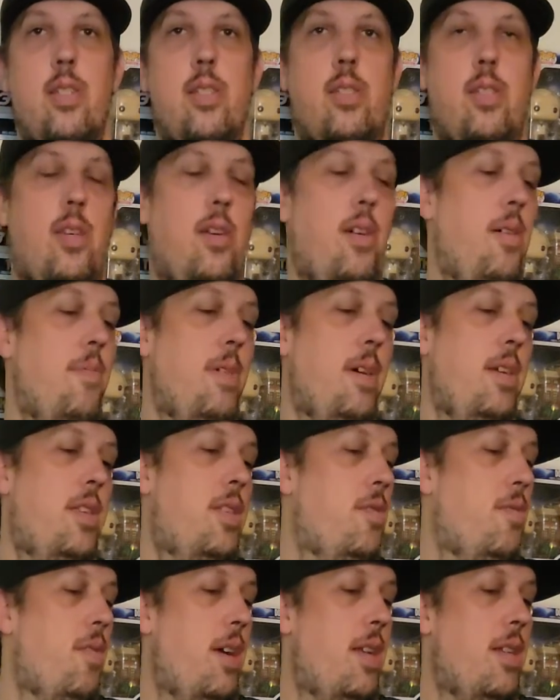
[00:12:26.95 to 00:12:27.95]
So I'm gonna
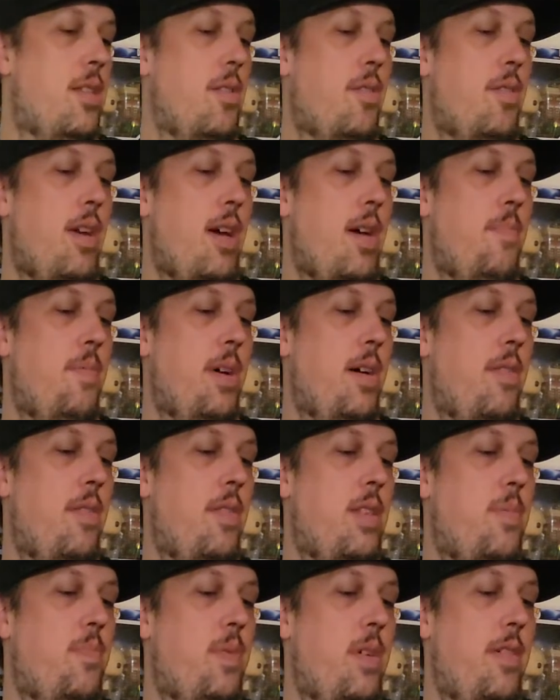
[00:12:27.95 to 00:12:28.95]
scratch Fine, the crap out of
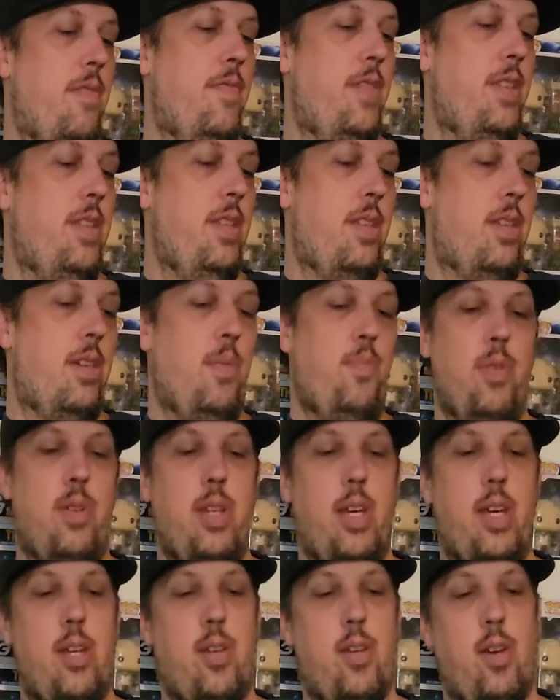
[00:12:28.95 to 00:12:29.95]
this, but if it's a good
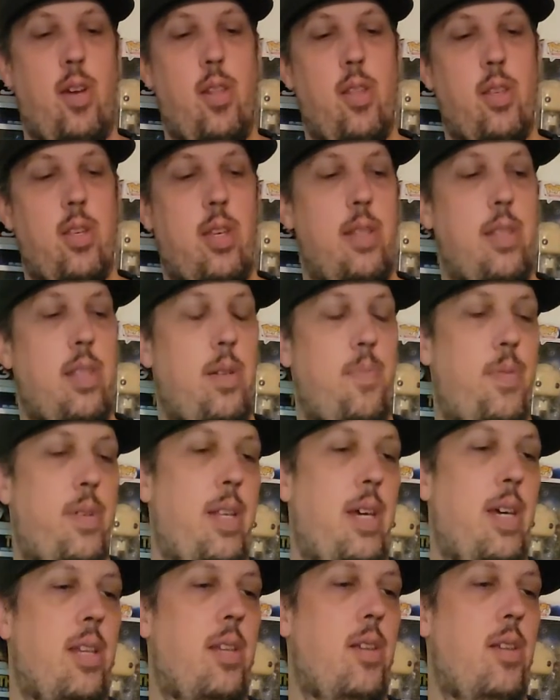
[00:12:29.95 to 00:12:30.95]
protector, I'll look up their
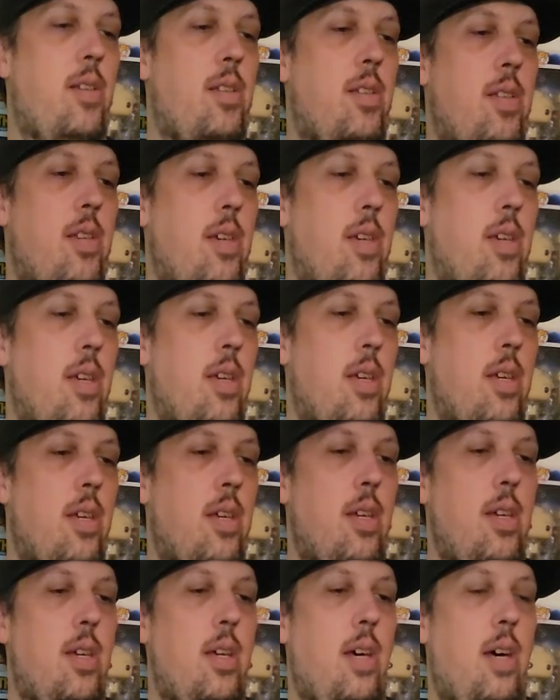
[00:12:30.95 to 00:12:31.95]
protectors. I'll
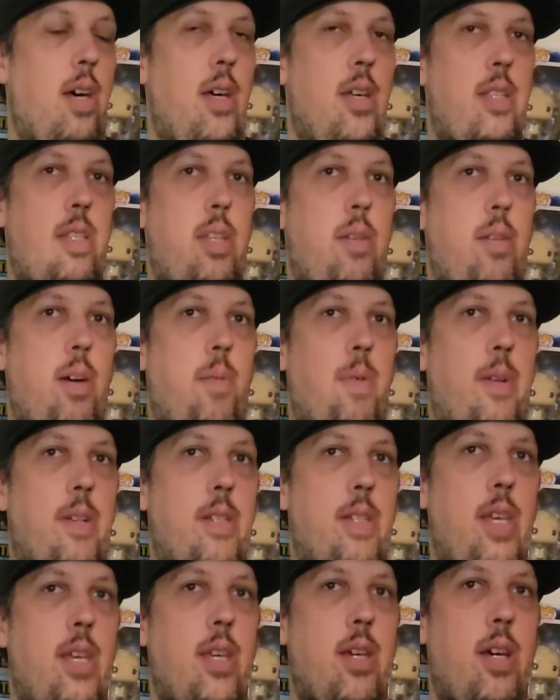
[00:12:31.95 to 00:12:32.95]
it. you might. I'll see how much
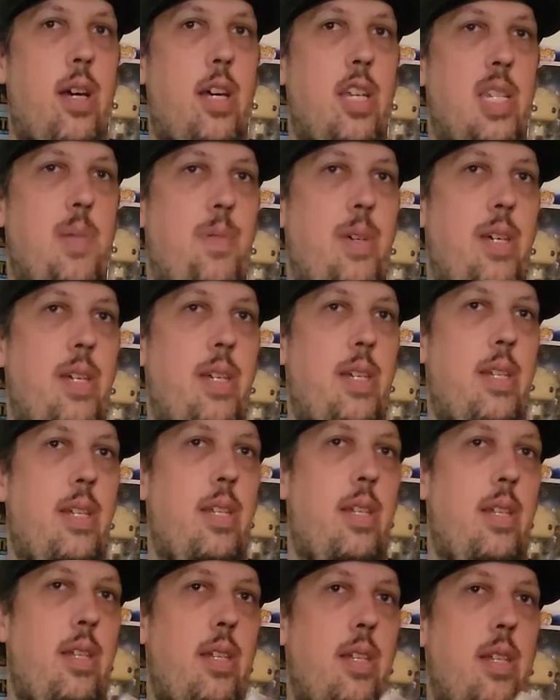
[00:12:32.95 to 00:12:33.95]
they cost, Bruh. but
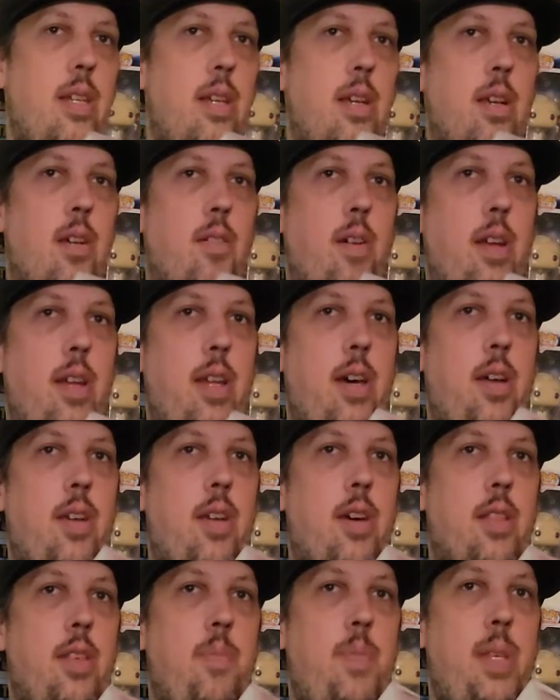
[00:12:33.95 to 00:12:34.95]
right now
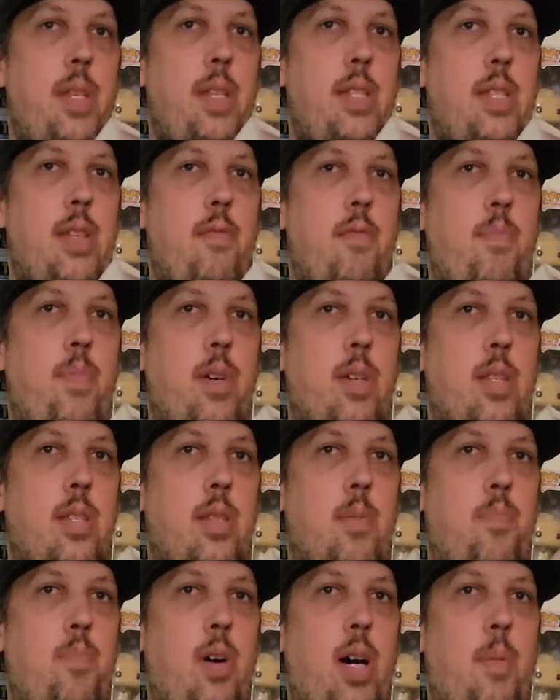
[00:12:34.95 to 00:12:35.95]
nothing beats seven bucks
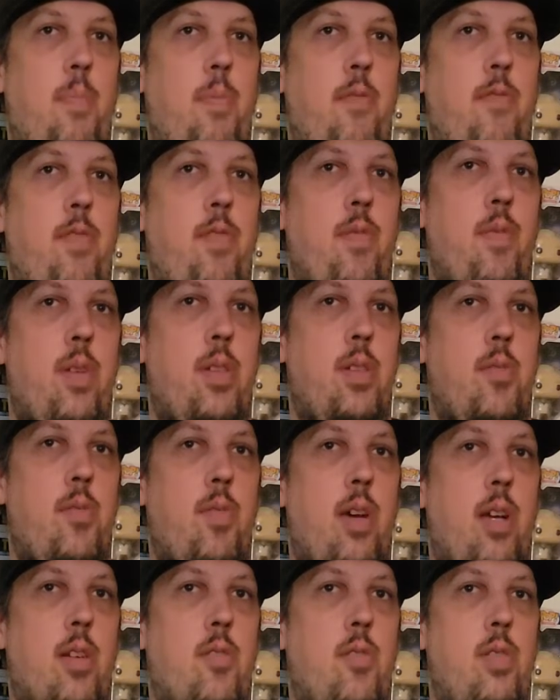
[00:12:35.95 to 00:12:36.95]
a pop. If you want
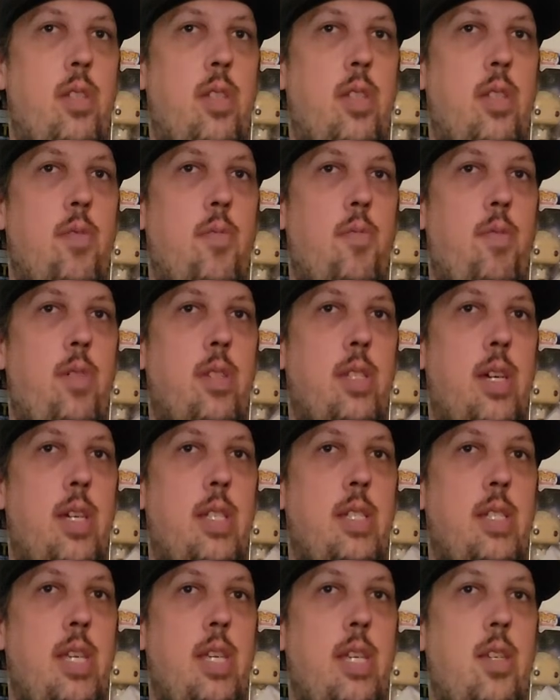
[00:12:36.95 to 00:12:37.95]
scratch resistant ones, I
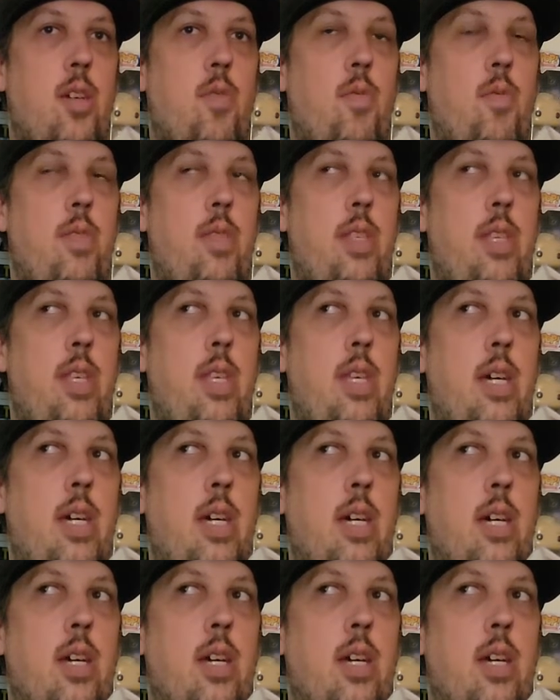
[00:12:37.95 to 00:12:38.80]
say go with Bro. the oh.